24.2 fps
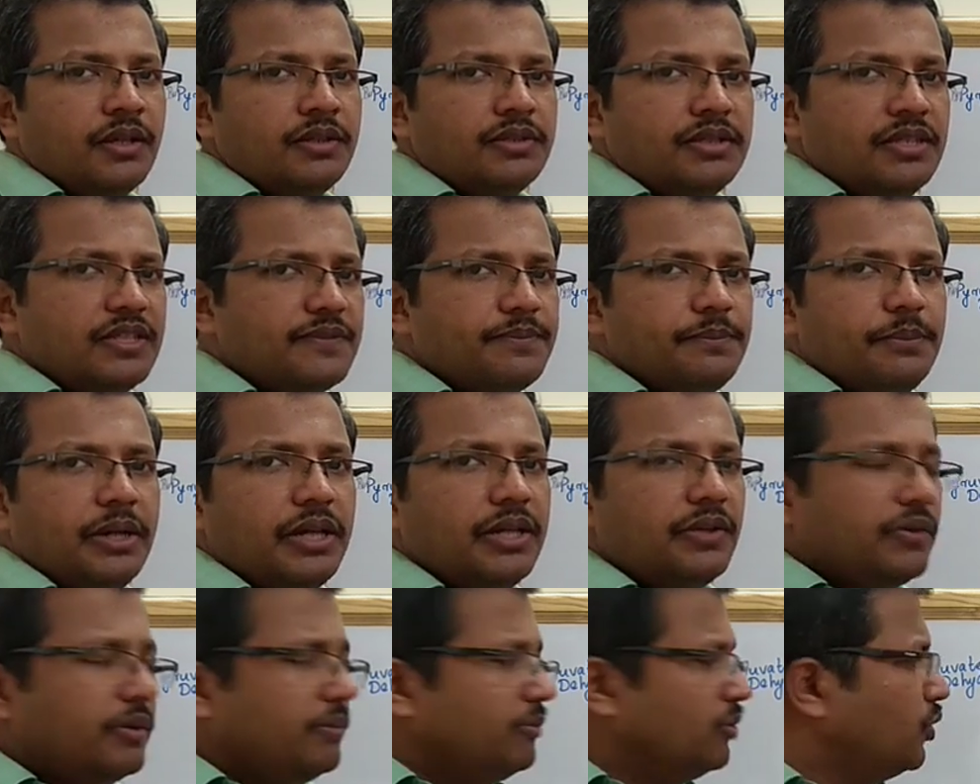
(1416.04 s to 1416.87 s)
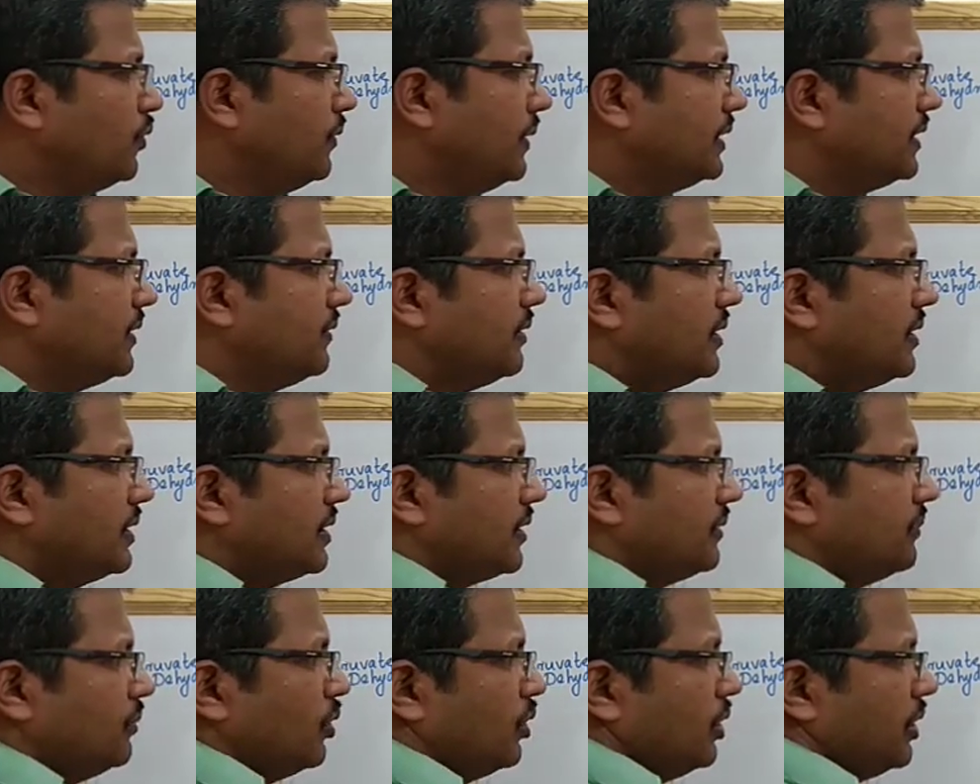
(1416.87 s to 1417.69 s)
Just by removing the
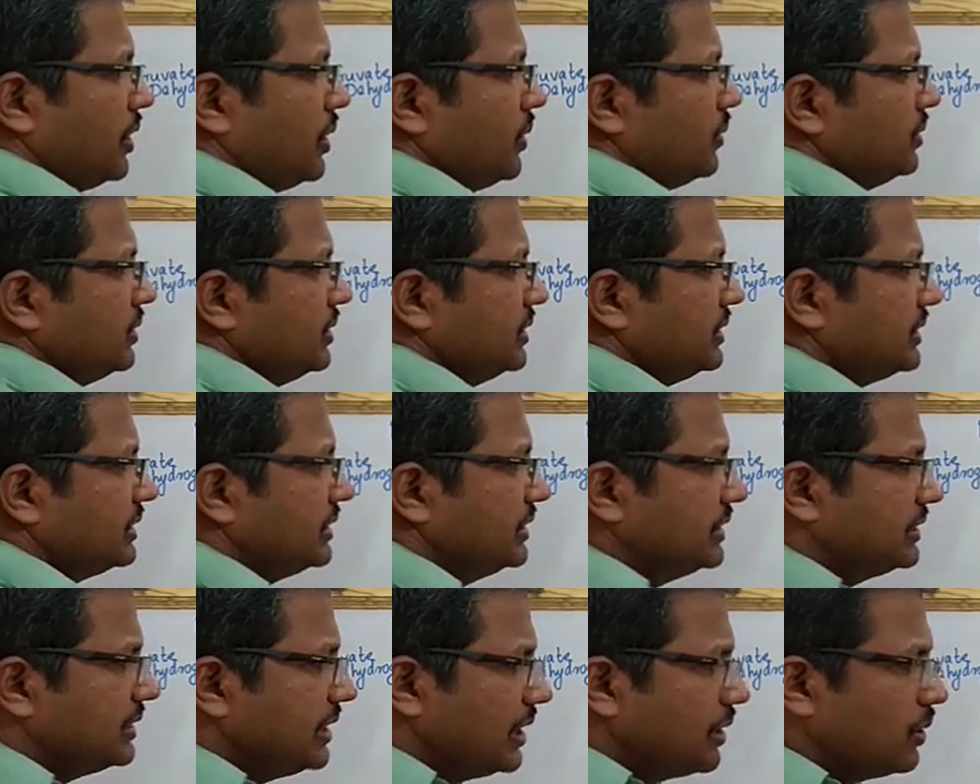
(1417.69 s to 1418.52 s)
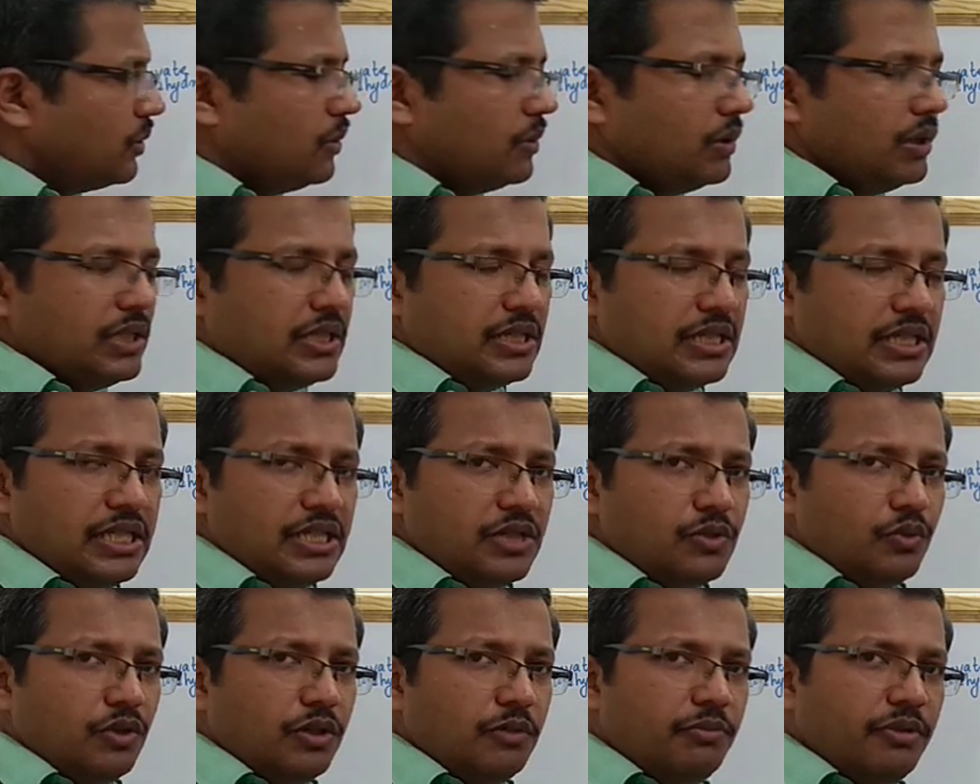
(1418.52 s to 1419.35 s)
water molecule, this aconitate
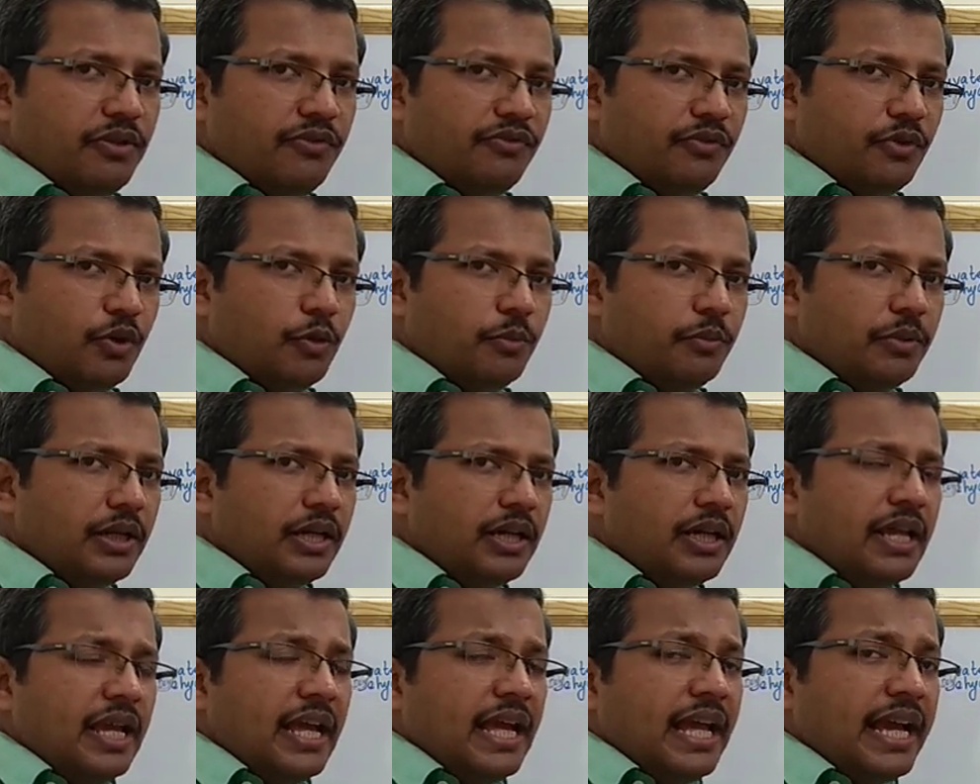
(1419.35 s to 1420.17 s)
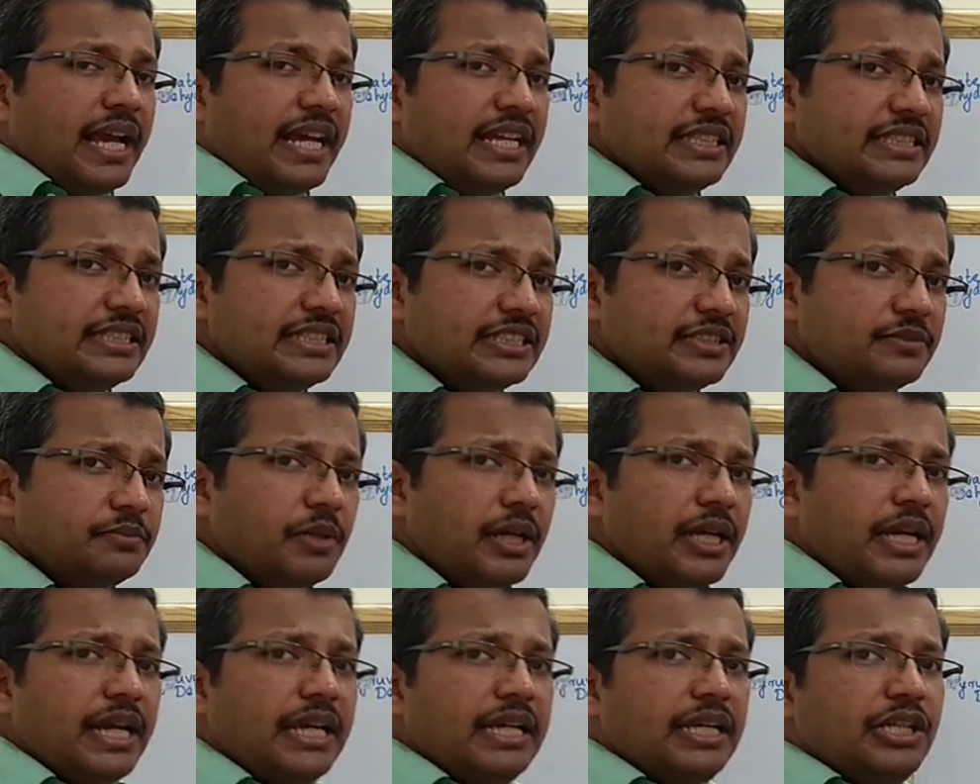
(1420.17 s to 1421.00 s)
will be formed, and just
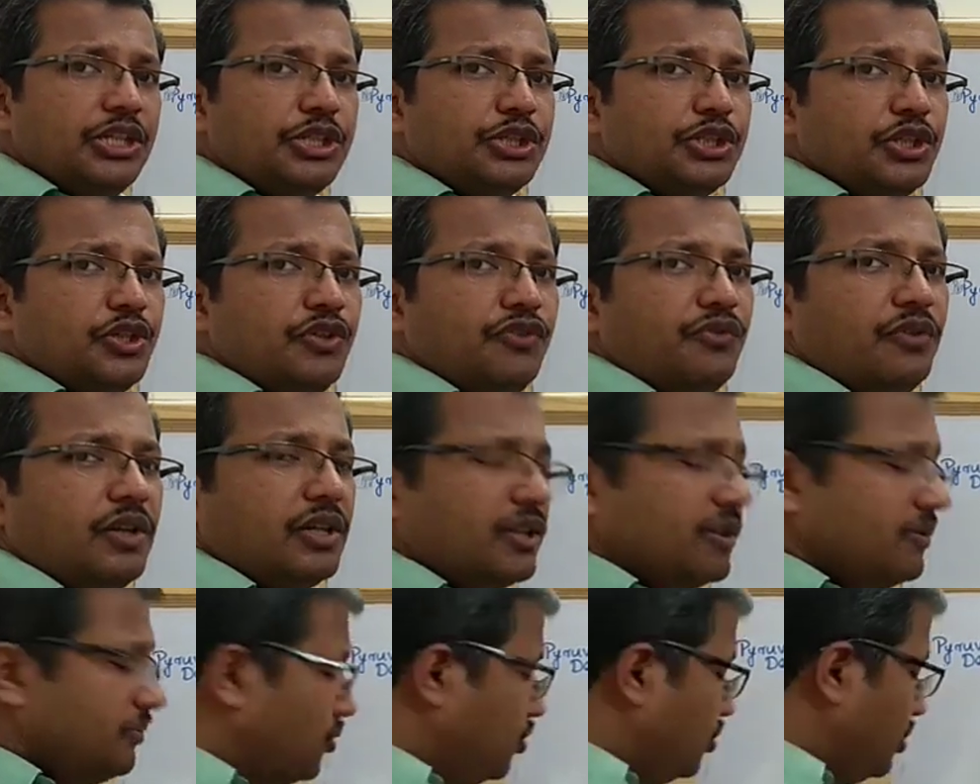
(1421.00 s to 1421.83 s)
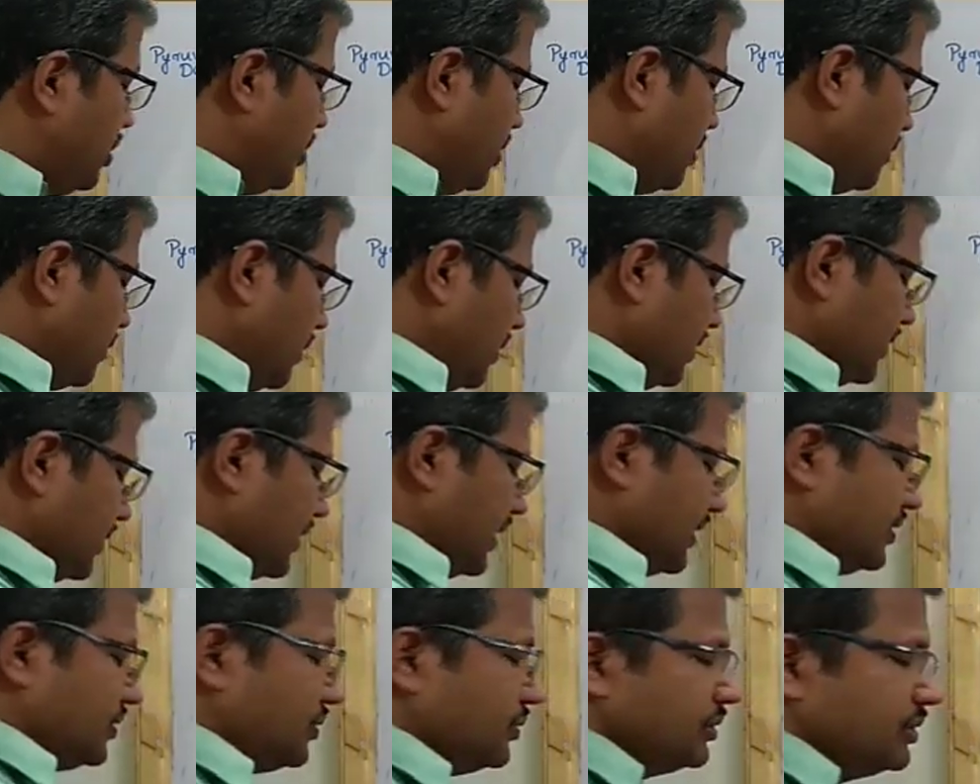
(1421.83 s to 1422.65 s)
by addition of water molecule,
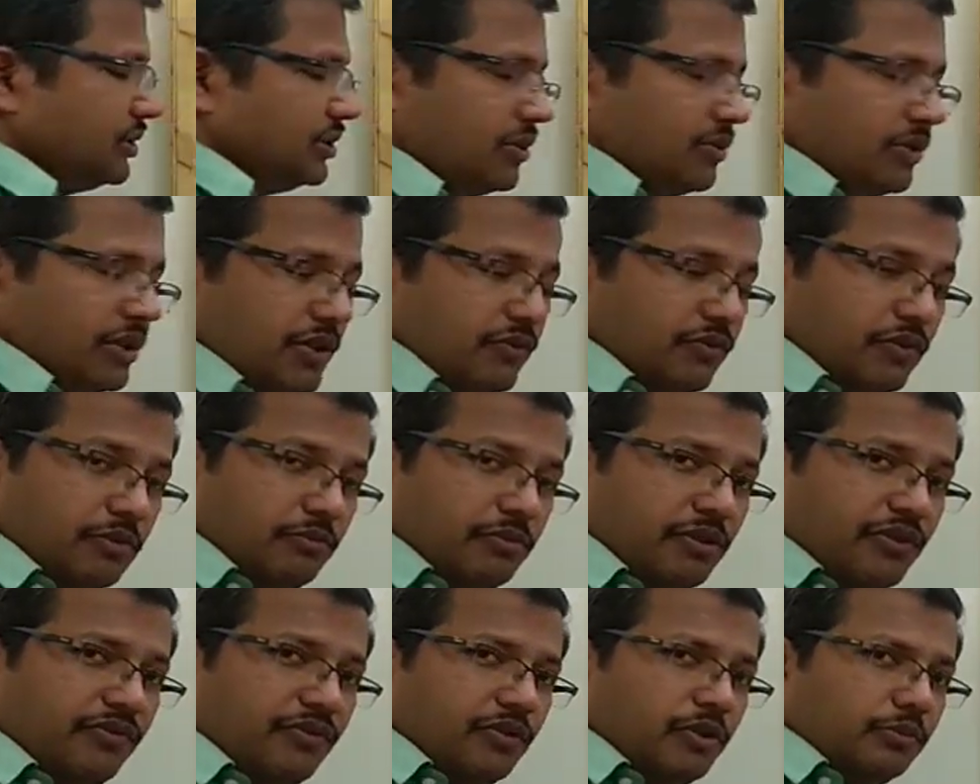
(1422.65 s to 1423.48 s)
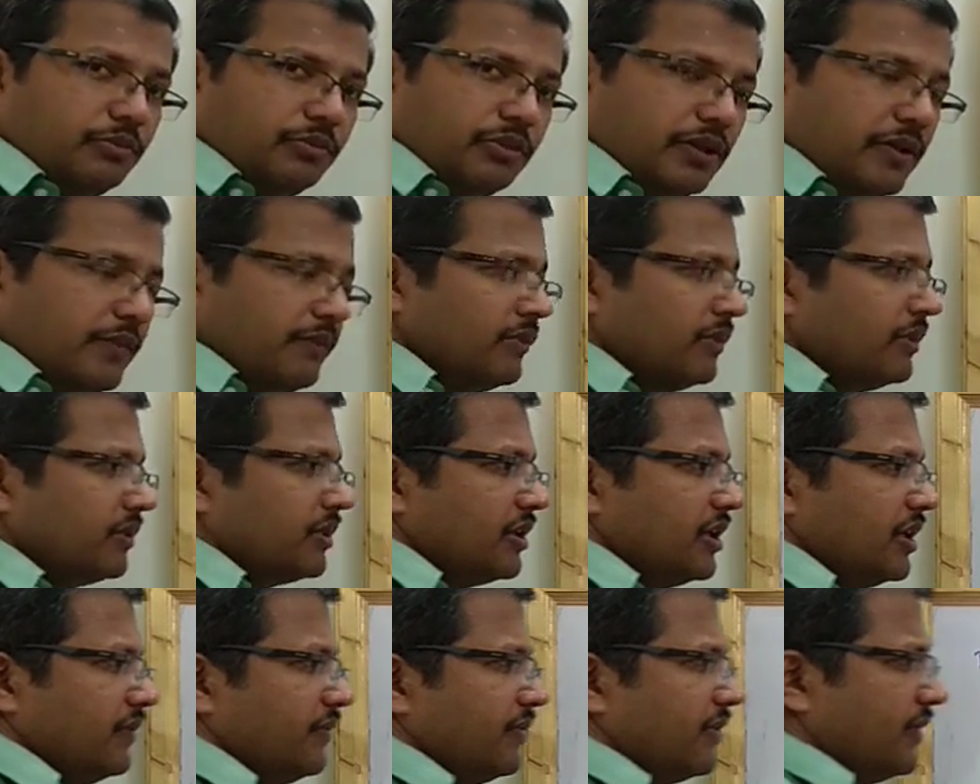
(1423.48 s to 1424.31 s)
isocitrate will be formed.
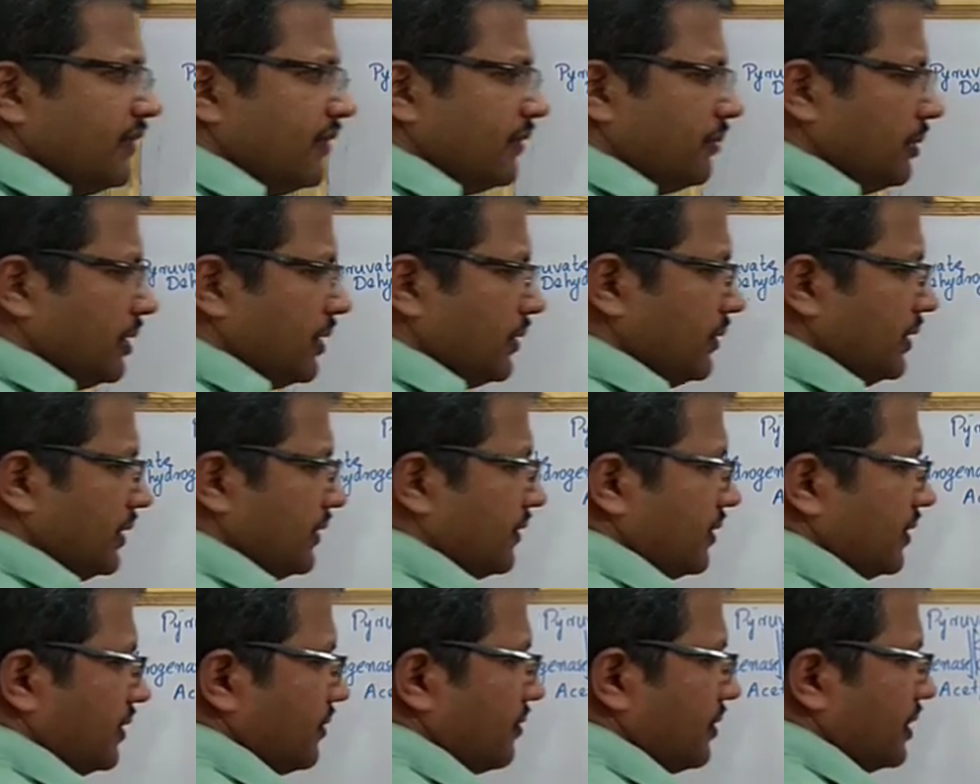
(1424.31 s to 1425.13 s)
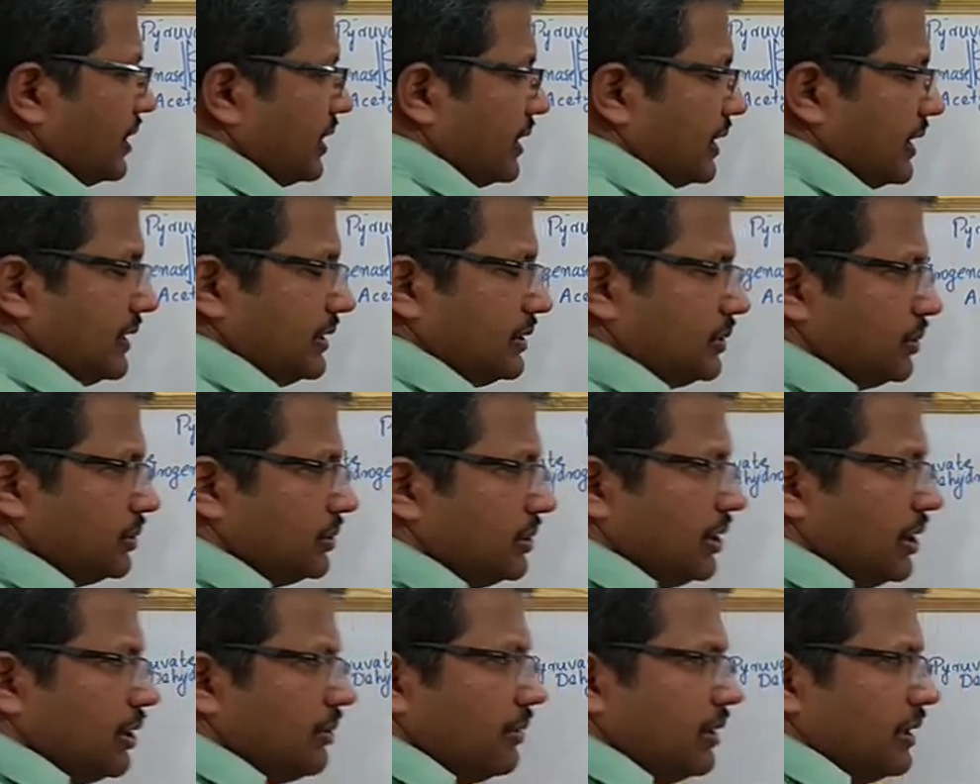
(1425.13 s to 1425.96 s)
The difference between citrate and
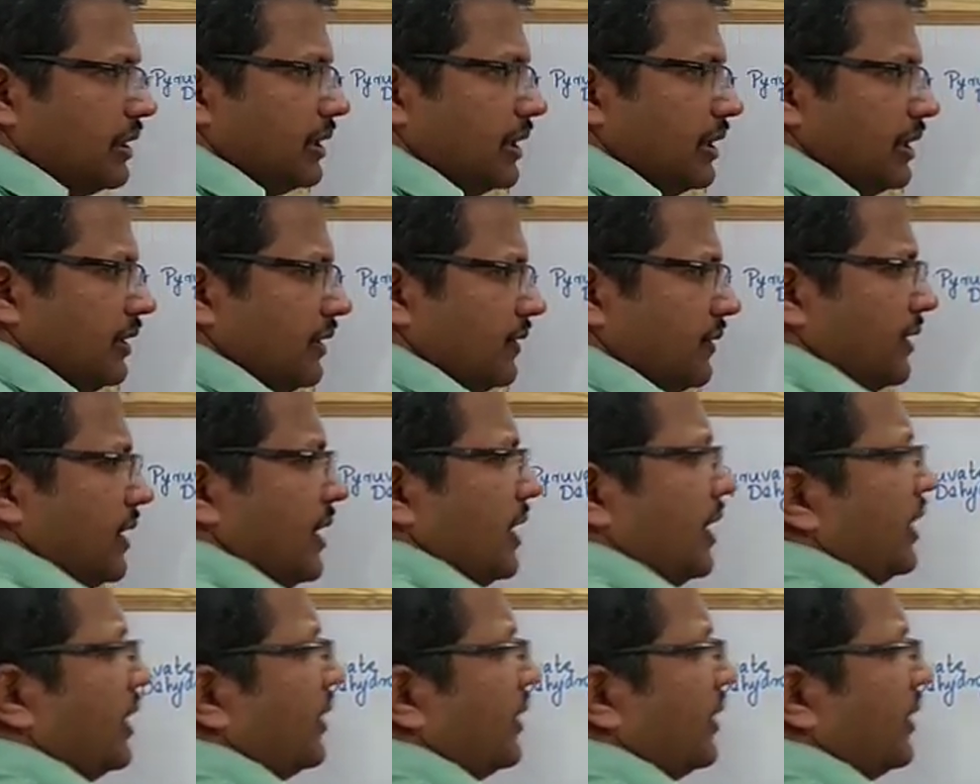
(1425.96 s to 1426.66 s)
isocitrate is